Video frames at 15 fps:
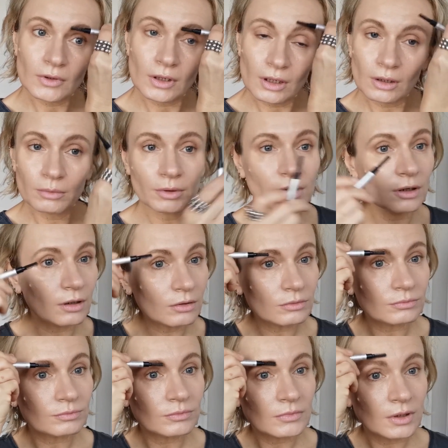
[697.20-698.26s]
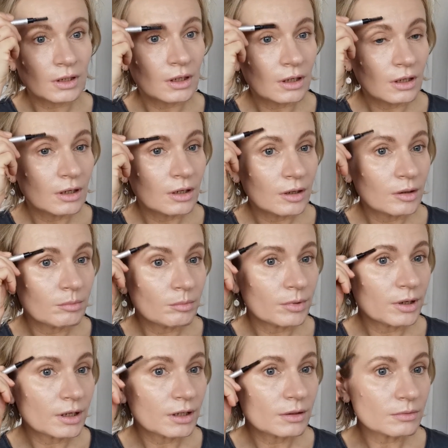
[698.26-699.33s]
Here we go.
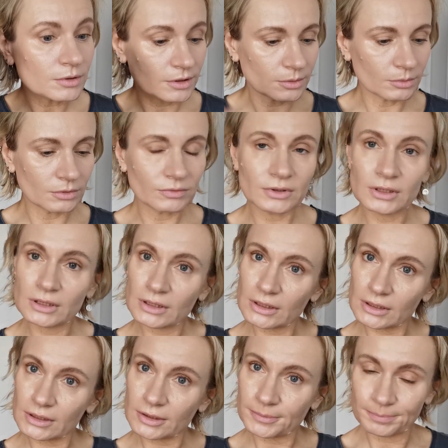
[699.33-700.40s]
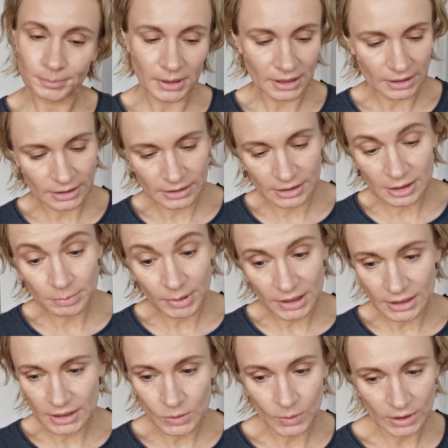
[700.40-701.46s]
Brows with this palette. This
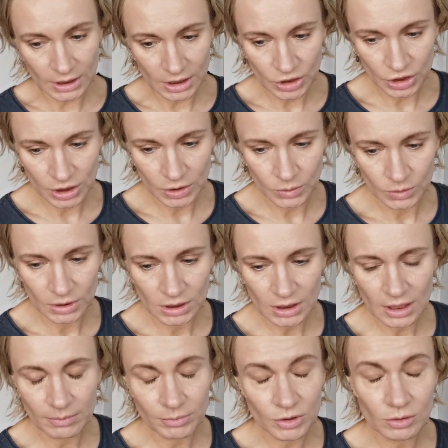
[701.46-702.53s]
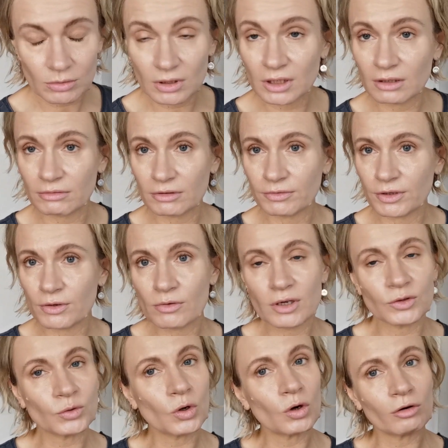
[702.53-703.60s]
palette is quite actually good. It's absolutely everything. You
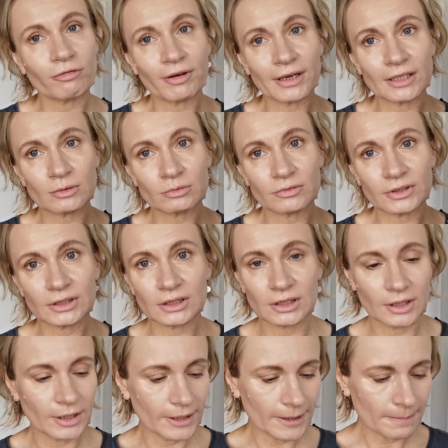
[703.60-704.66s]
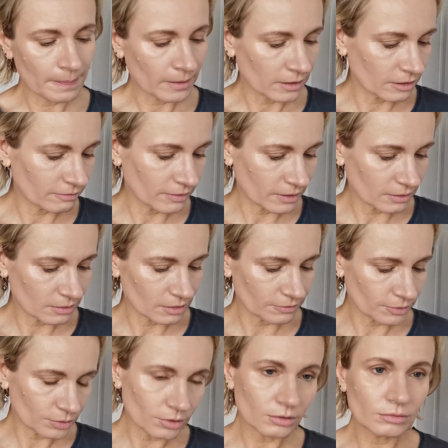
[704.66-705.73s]
can do whole face with it. Even
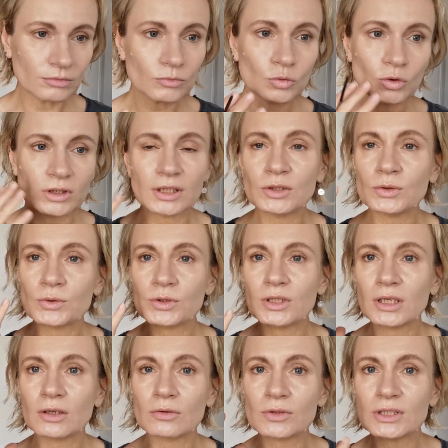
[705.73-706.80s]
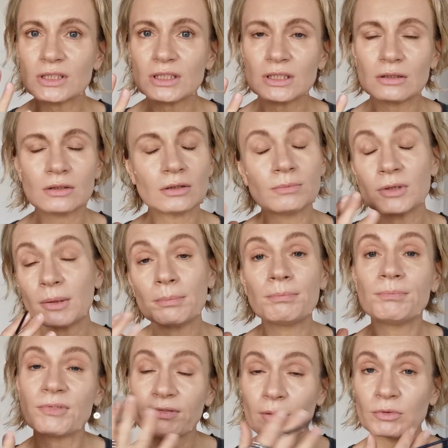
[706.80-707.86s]
if you don't want to use the
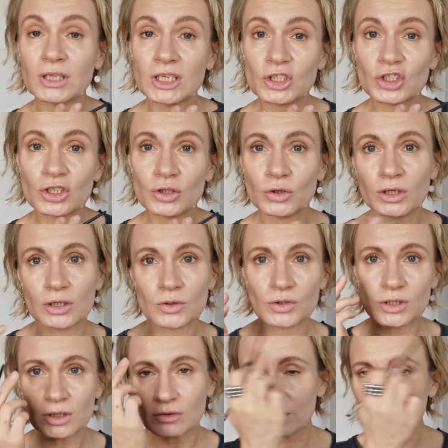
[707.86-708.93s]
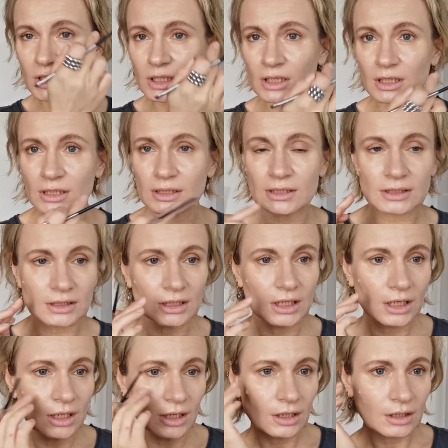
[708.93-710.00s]
foundation, you can use the concealers
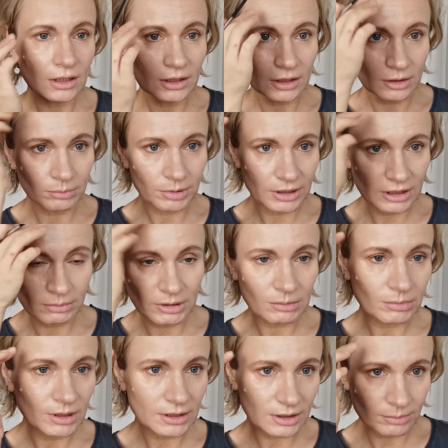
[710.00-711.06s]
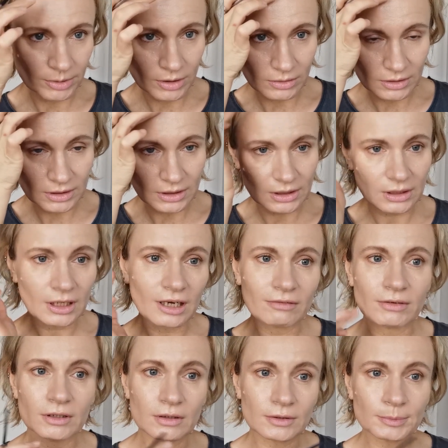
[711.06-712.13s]
little bit, maybe as a bronzer,
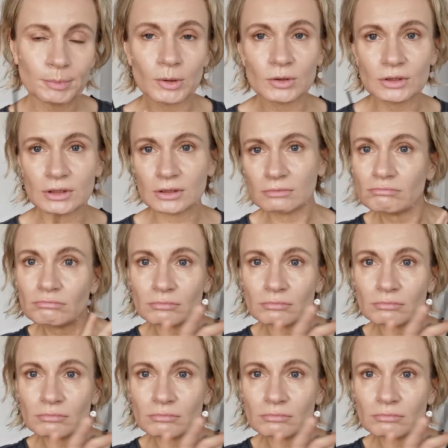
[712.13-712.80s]
cover your spots,